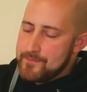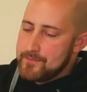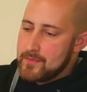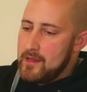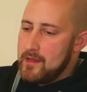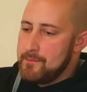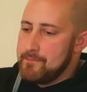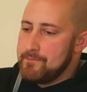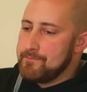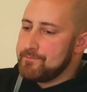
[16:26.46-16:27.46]

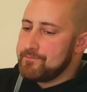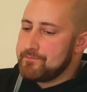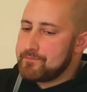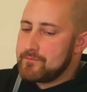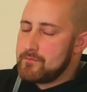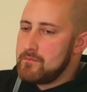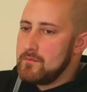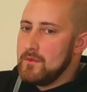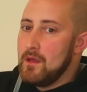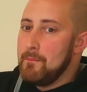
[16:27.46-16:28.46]

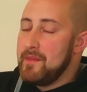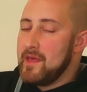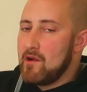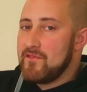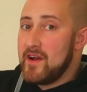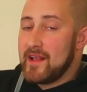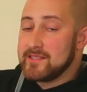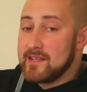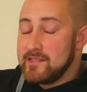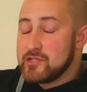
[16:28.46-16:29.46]
But they are a financial
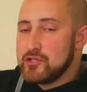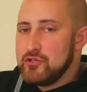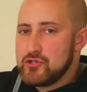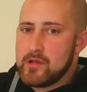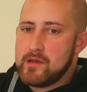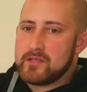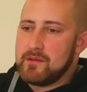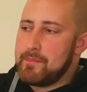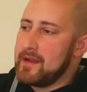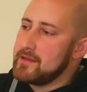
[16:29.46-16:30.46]
institution and not a
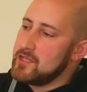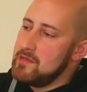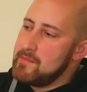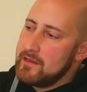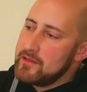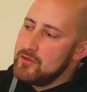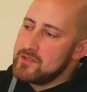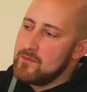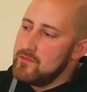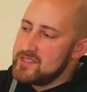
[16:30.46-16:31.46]
bank, so you may need to do some
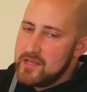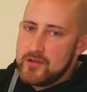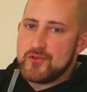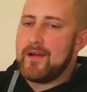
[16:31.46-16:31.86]
research around